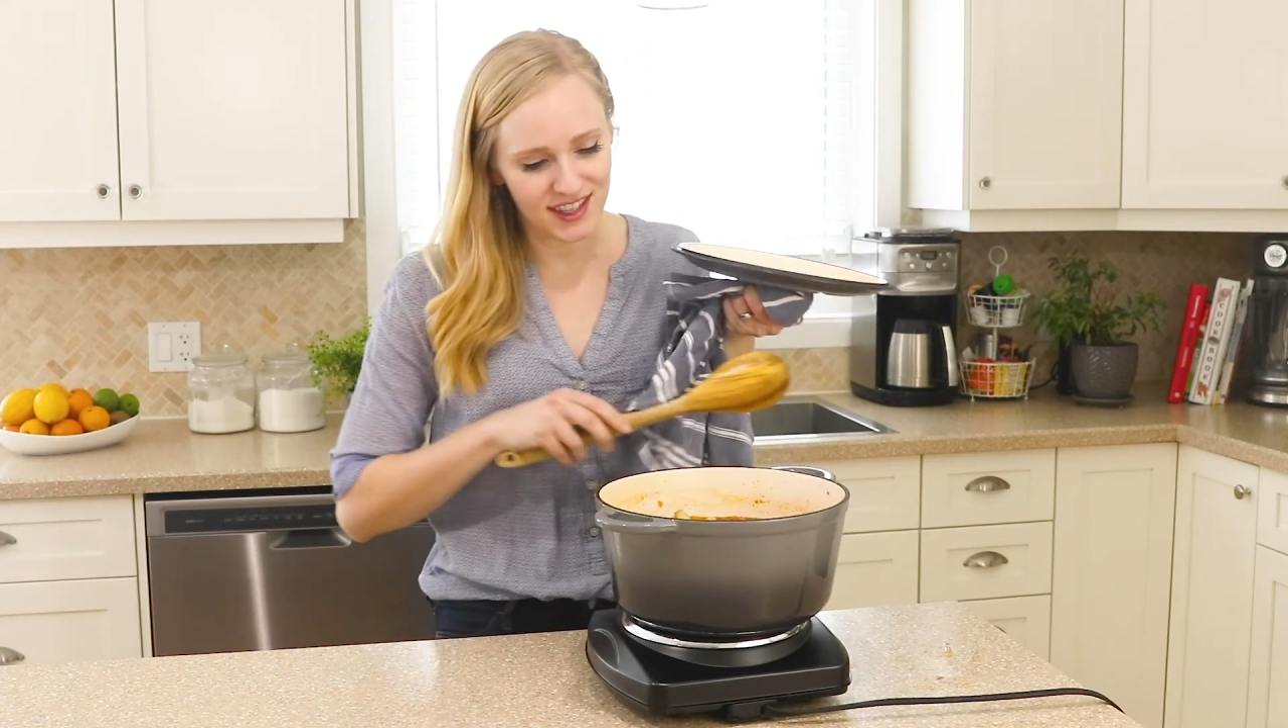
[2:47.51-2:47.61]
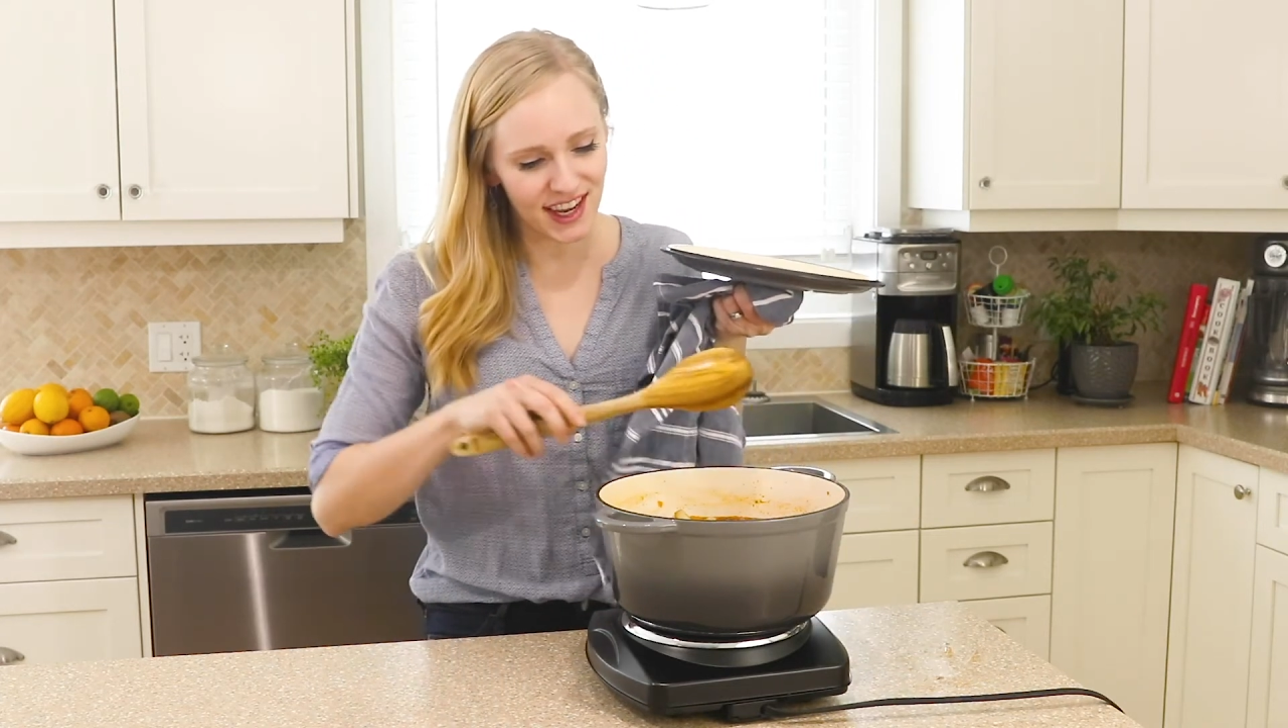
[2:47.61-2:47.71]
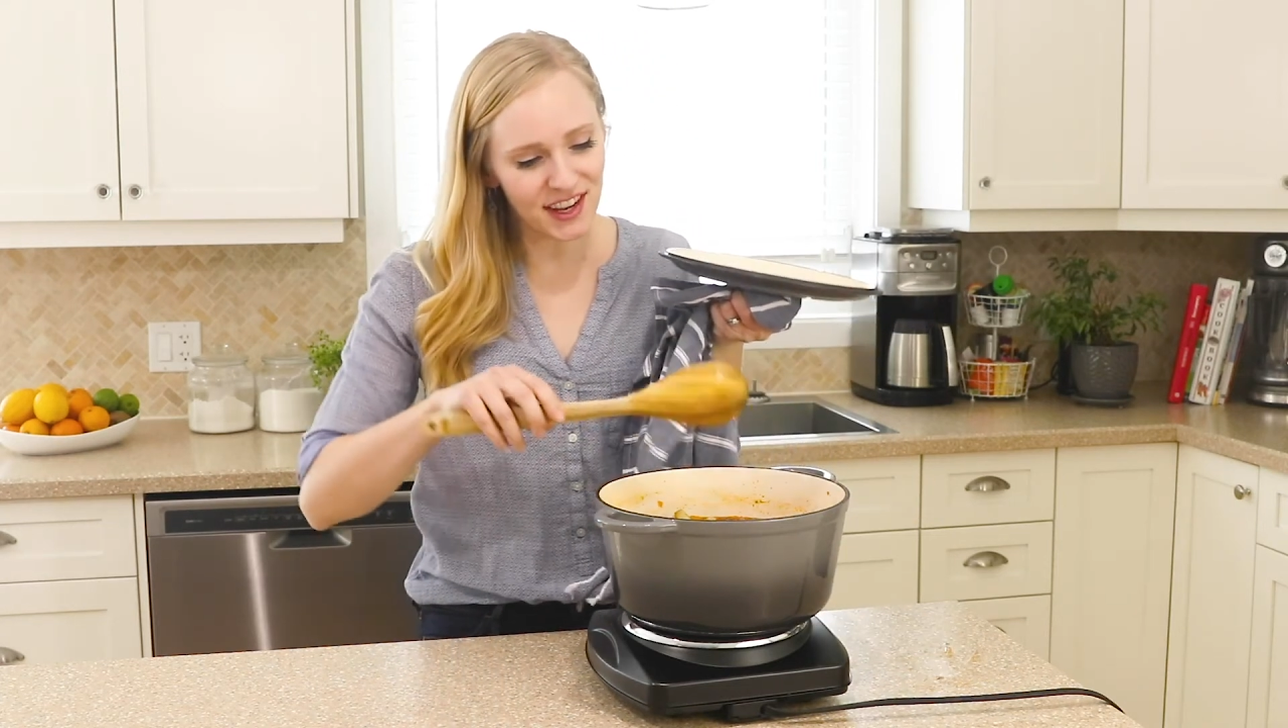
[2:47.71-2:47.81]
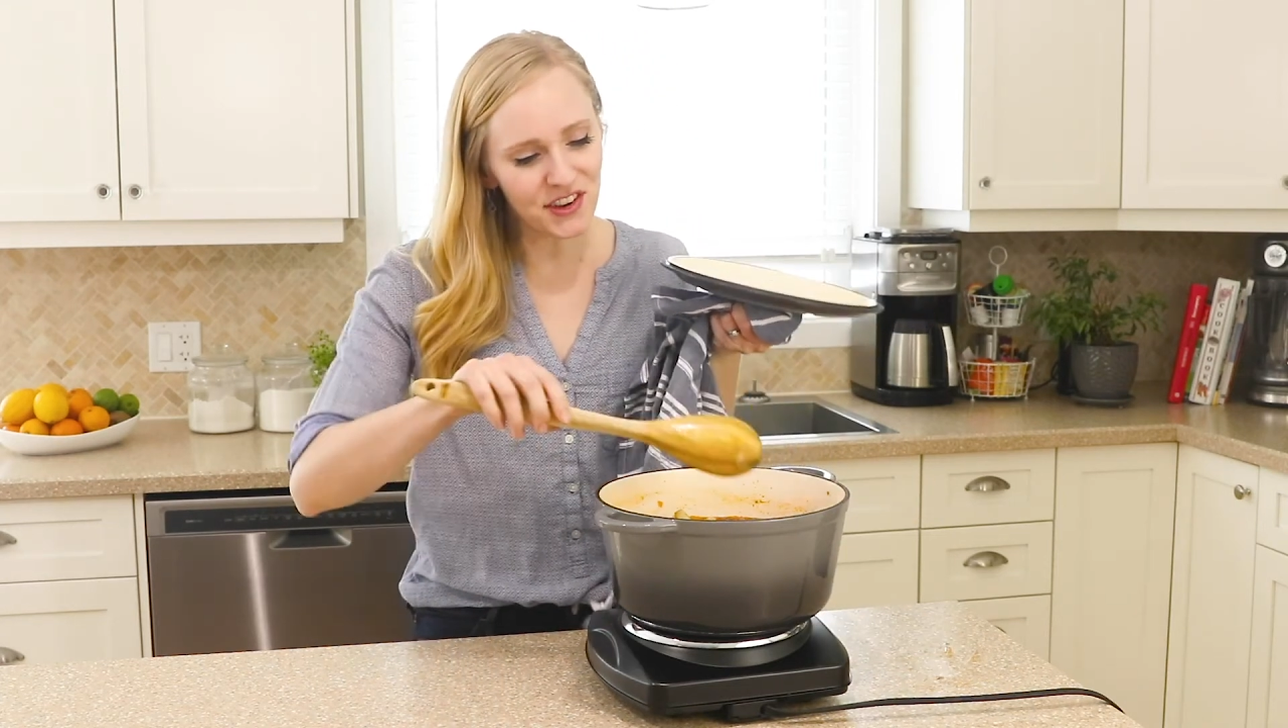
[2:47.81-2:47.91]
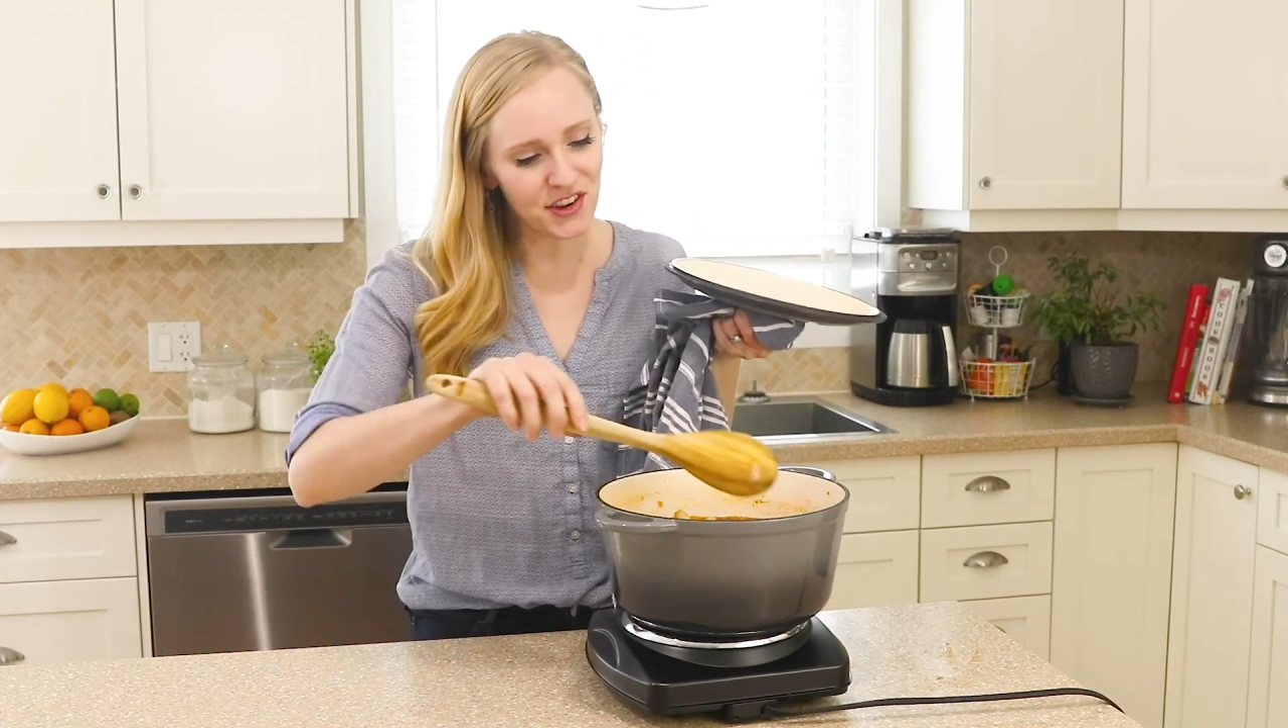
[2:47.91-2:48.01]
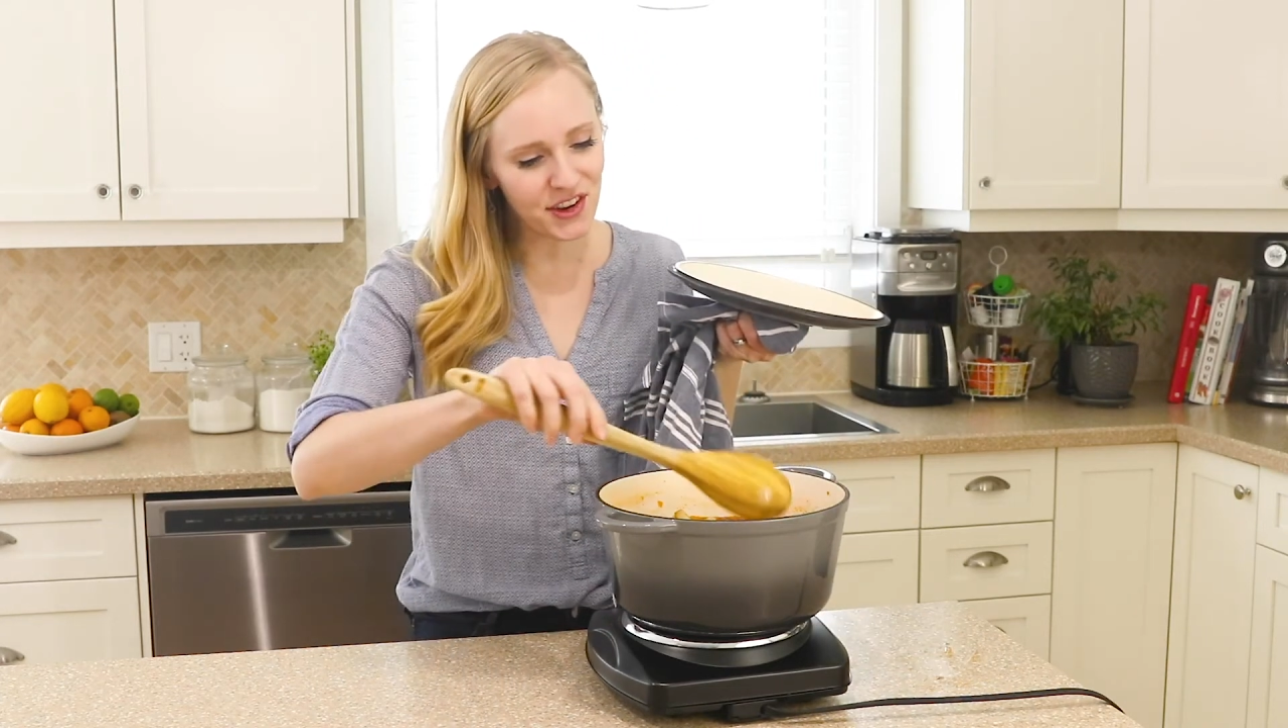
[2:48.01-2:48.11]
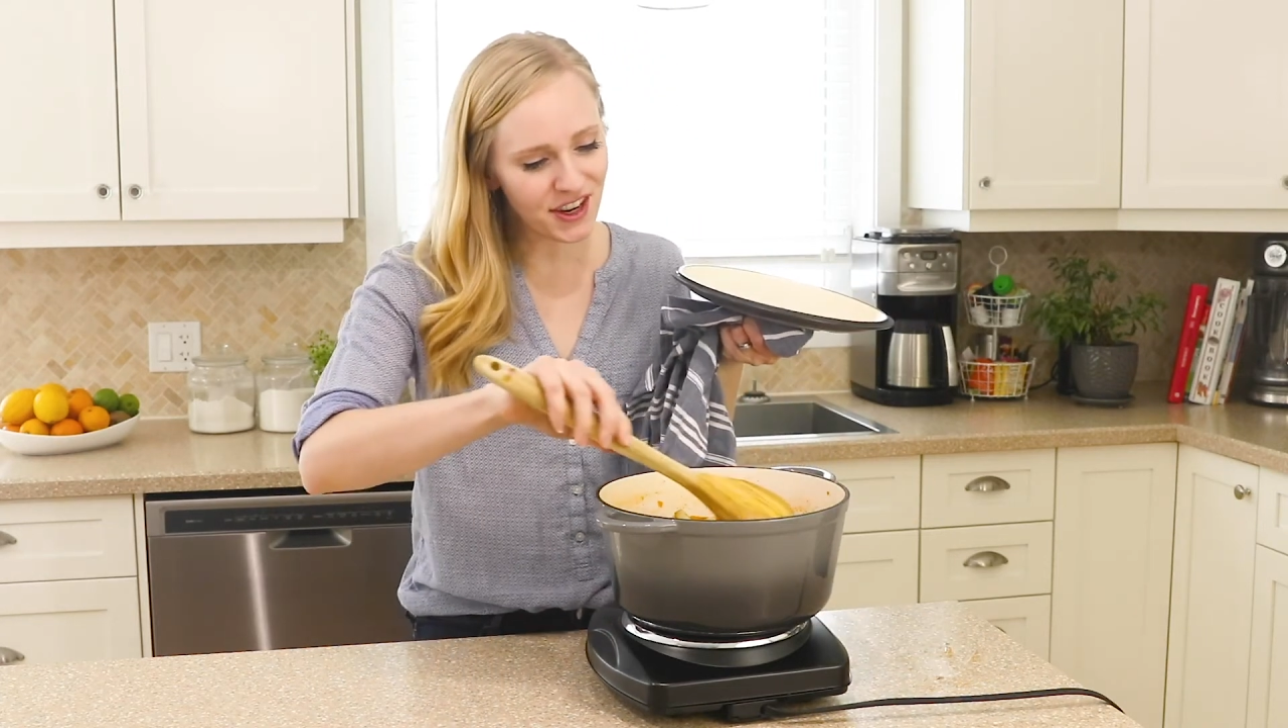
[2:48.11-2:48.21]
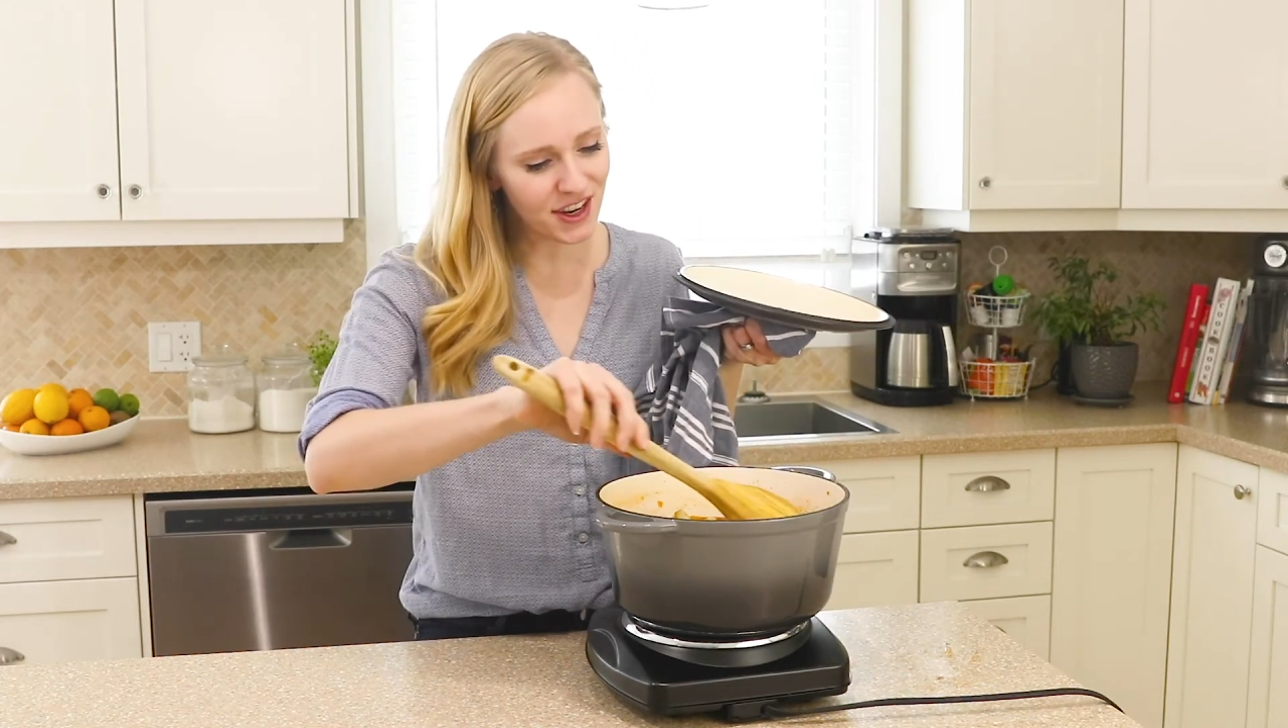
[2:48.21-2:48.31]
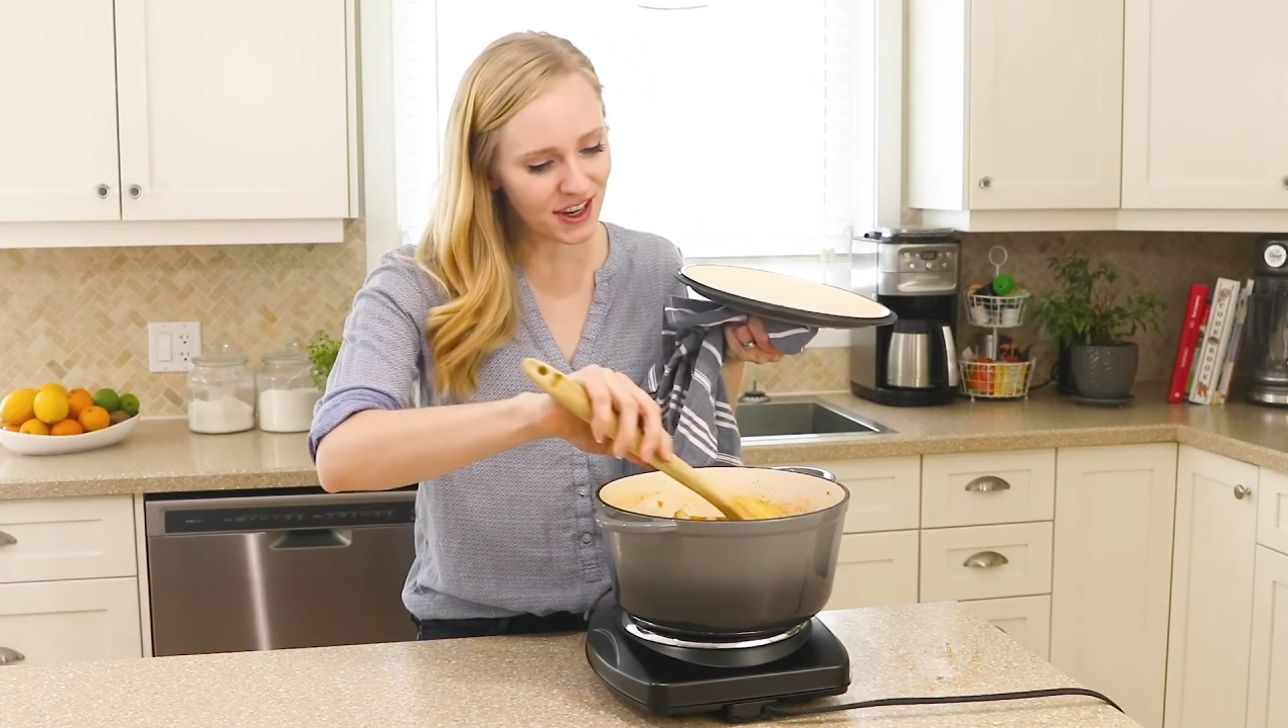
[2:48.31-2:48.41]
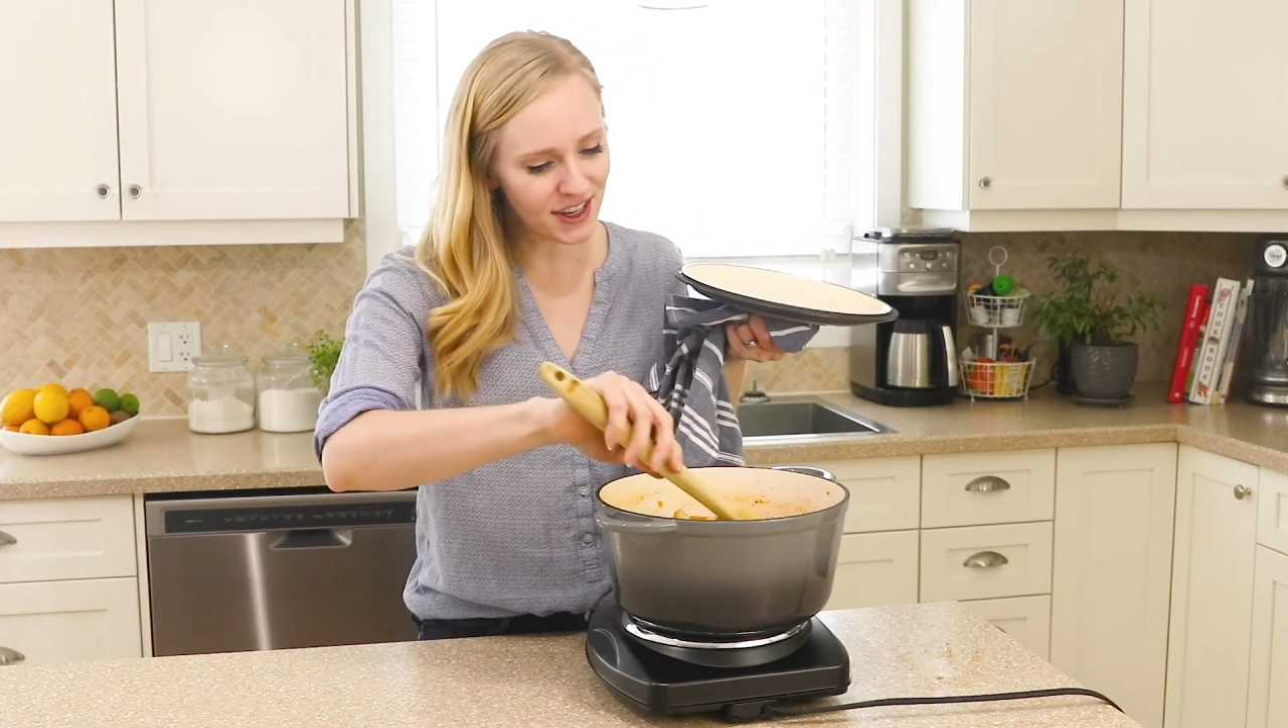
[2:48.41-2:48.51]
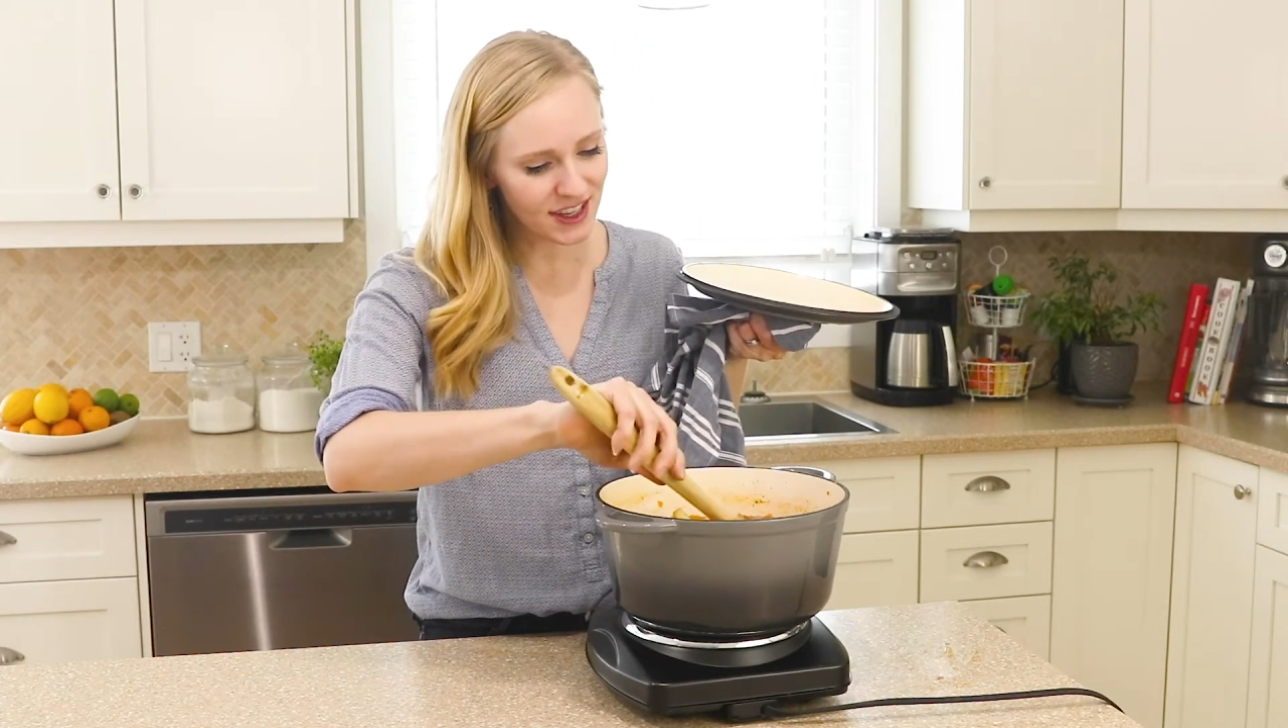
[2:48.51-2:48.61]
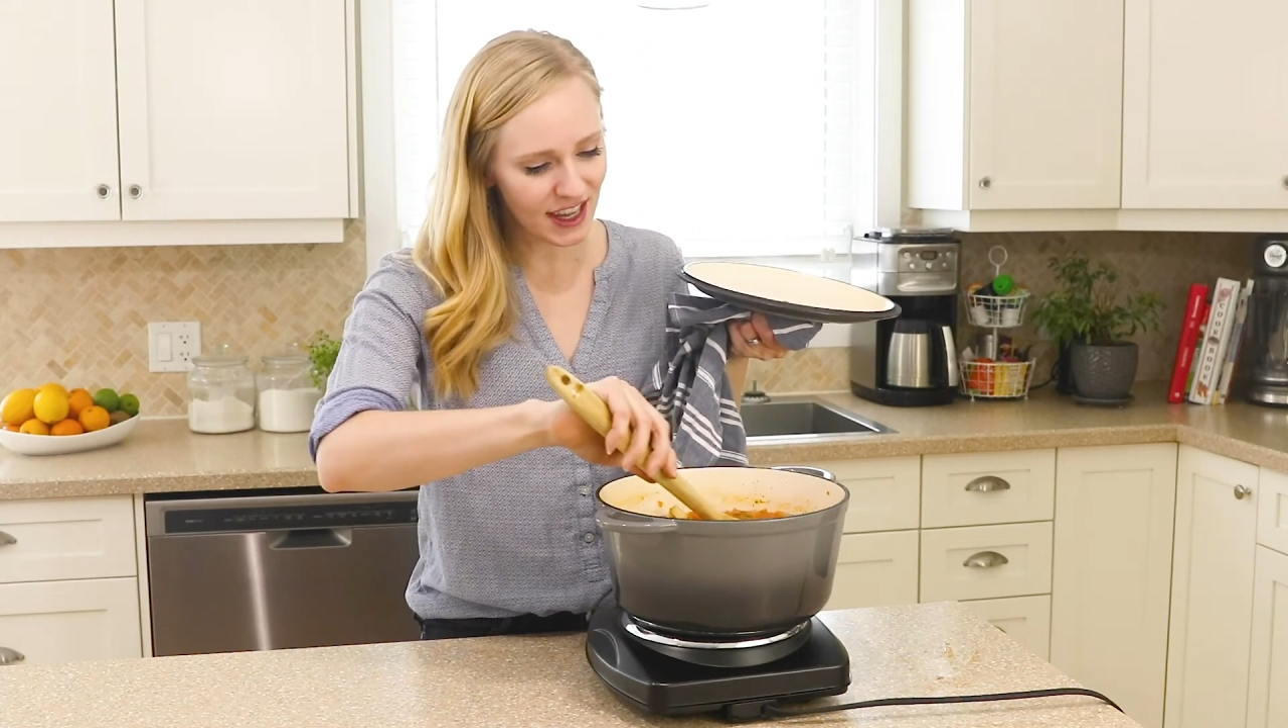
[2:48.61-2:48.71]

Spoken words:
tender